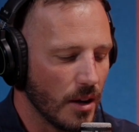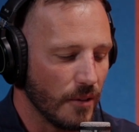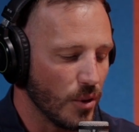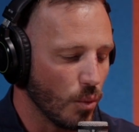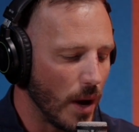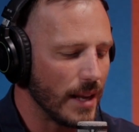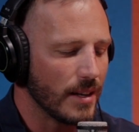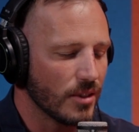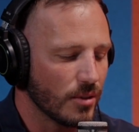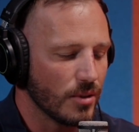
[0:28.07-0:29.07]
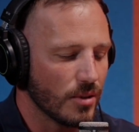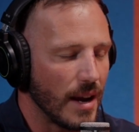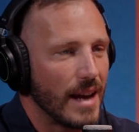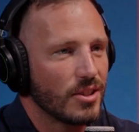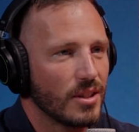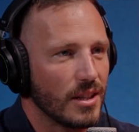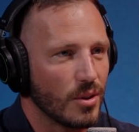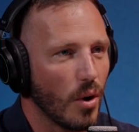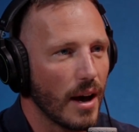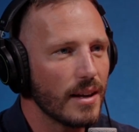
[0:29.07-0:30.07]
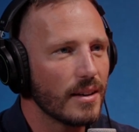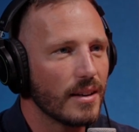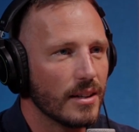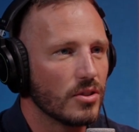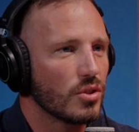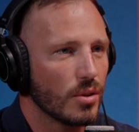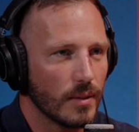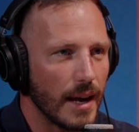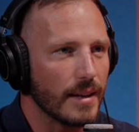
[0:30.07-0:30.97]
If you wait until you're actually quiet, it's too late.